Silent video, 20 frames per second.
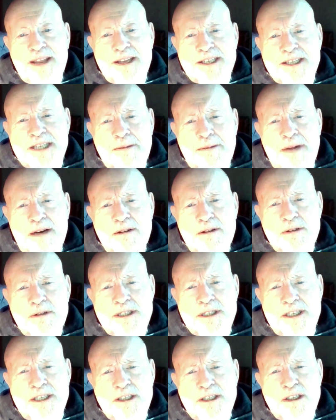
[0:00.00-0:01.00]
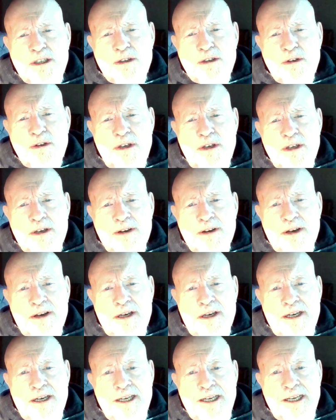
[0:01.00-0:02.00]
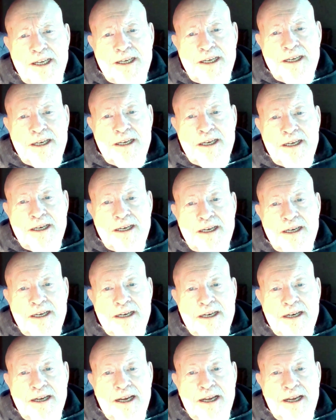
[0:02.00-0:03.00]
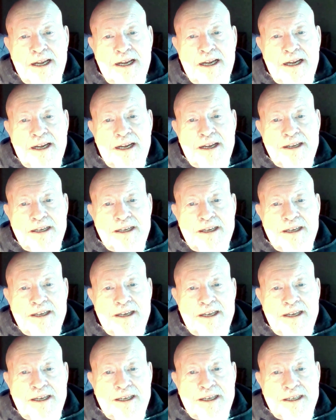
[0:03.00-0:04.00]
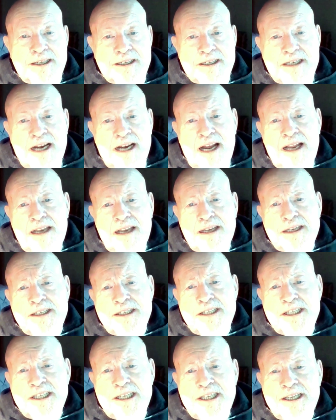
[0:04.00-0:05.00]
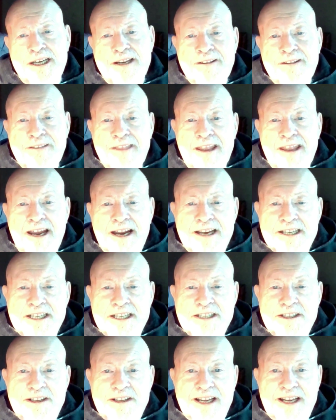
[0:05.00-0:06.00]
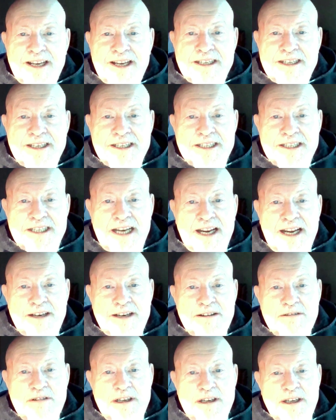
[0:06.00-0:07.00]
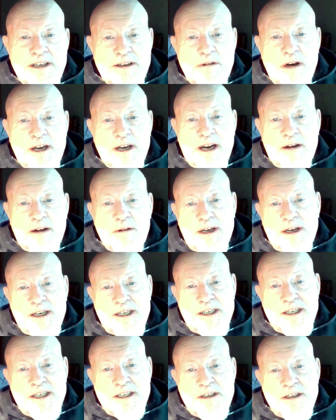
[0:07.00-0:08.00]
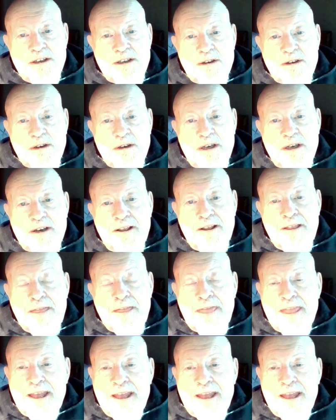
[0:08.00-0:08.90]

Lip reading: By the time I was a junior in college, I still hadn't decided really what I wanted to do.